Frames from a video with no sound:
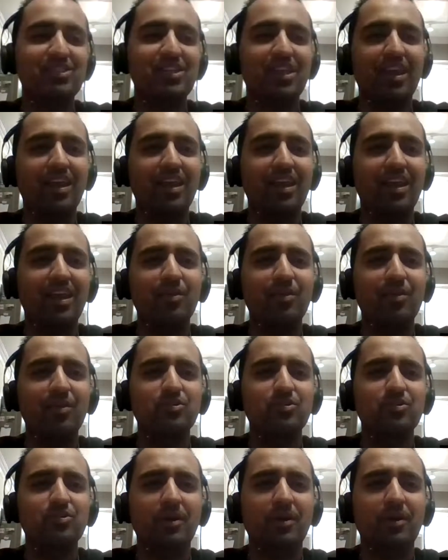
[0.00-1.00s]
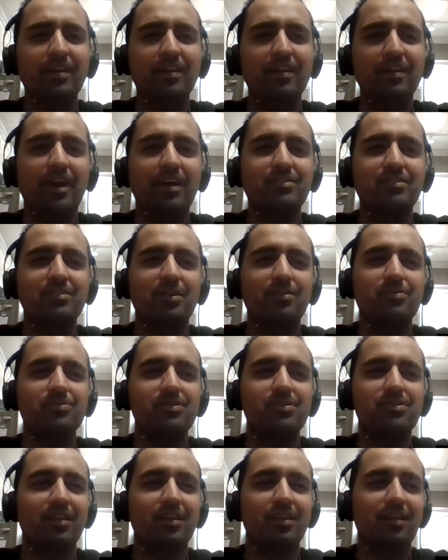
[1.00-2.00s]
like, "Hey, you want to do a podcast?" And I was
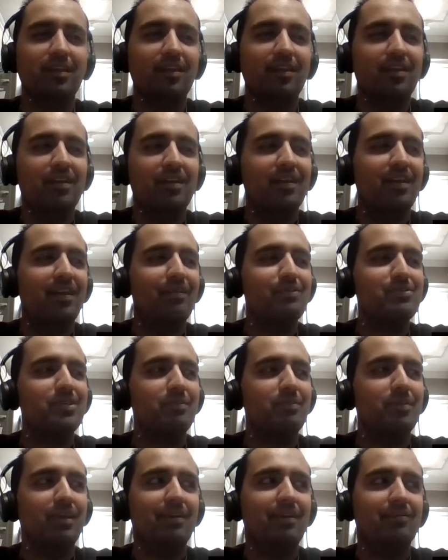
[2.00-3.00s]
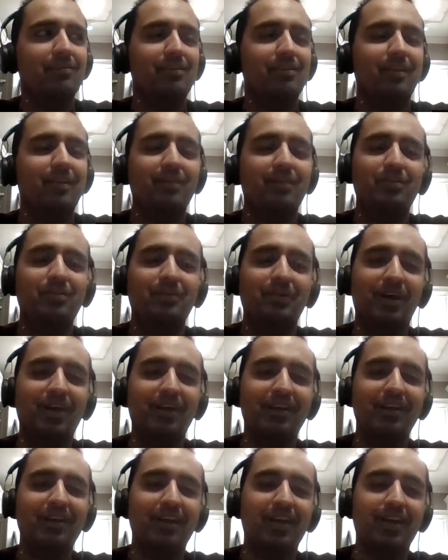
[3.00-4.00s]
like, man, I don't really know how to do a
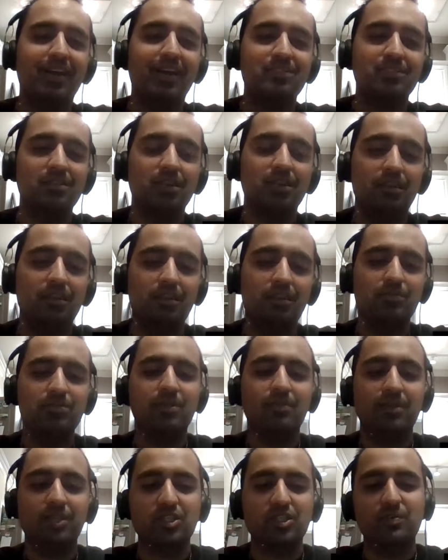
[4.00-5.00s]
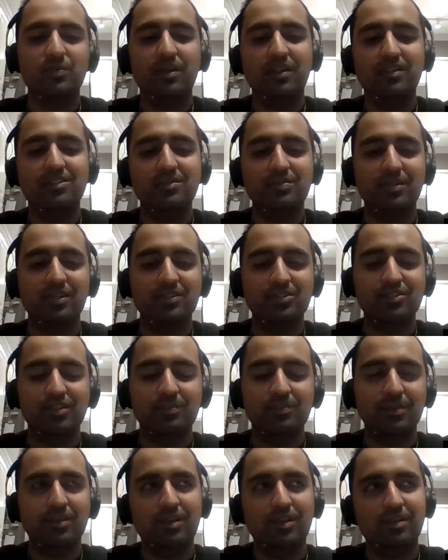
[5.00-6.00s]
podcast. And then he was able to explain it to me. So
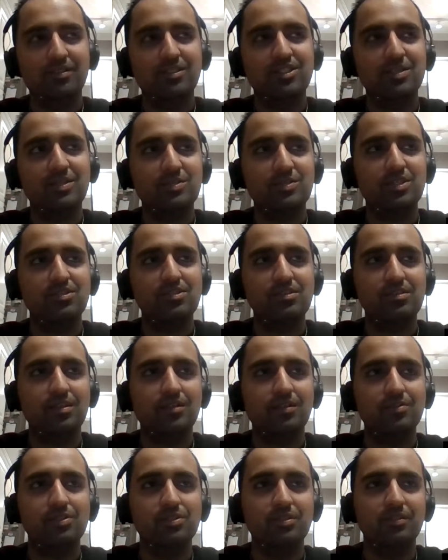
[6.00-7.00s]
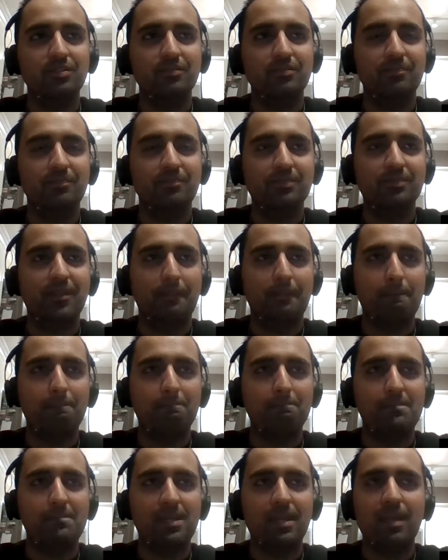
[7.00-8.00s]
I'm like, oh, it seems easy enough. So
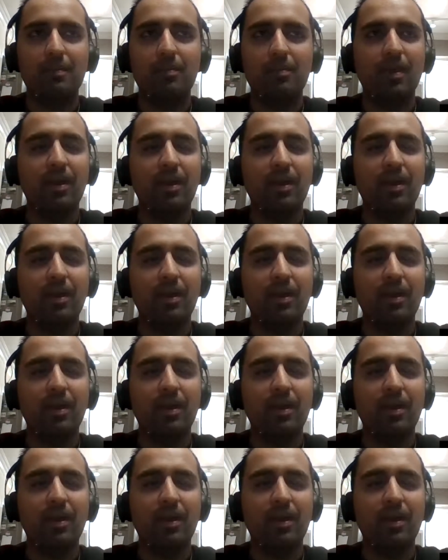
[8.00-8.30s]
yeah, I remember